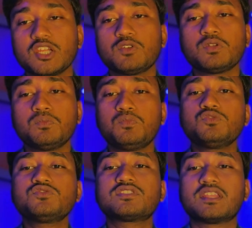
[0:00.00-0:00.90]
It will
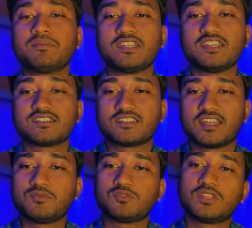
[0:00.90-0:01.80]
push the
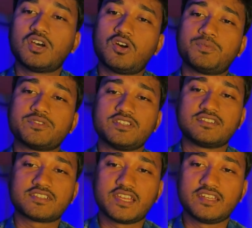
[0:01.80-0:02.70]
mediastinum to the opposite
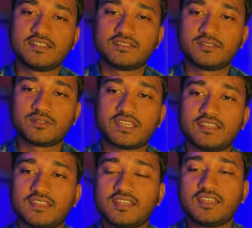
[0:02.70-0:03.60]
side. Okay,
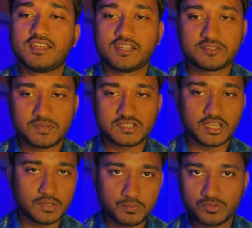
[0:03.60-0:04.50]
it's
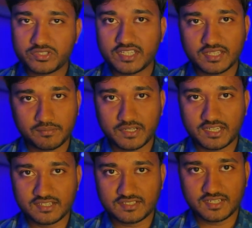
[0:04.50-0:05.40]
basically pushing the
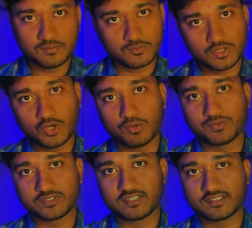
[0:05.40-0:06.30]
mediastinum to the
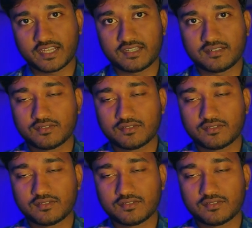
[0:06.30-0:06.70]
opposite side.